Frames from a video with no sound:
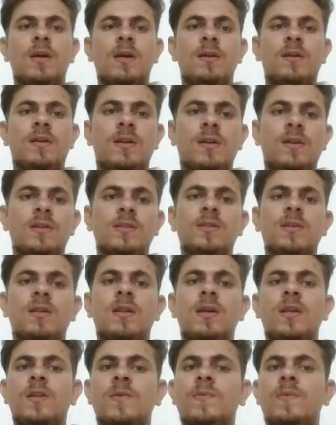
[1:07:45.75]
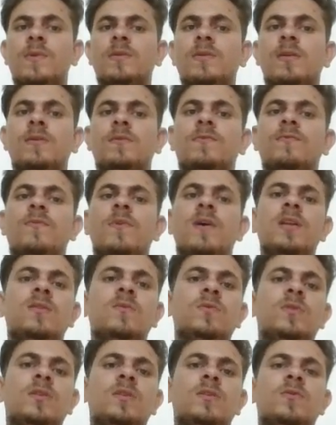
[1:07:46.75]
and traditional animation while
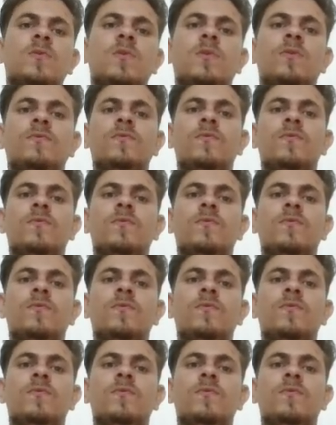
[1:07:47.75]
using